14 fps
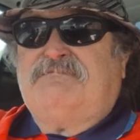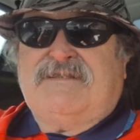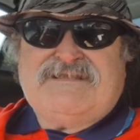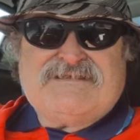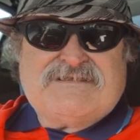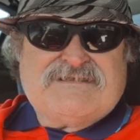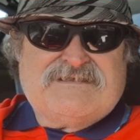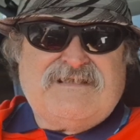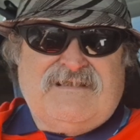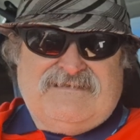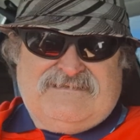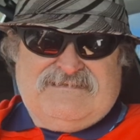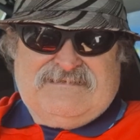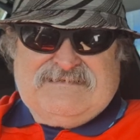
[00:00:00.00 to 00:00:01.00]
Prince
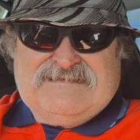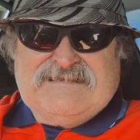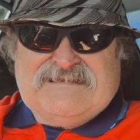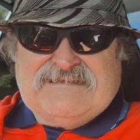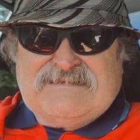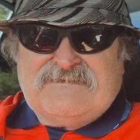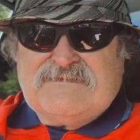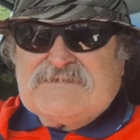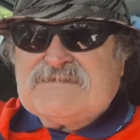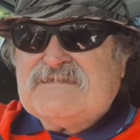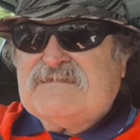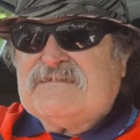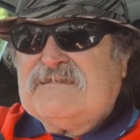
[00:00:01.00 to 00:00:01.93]
Charles in there, of course.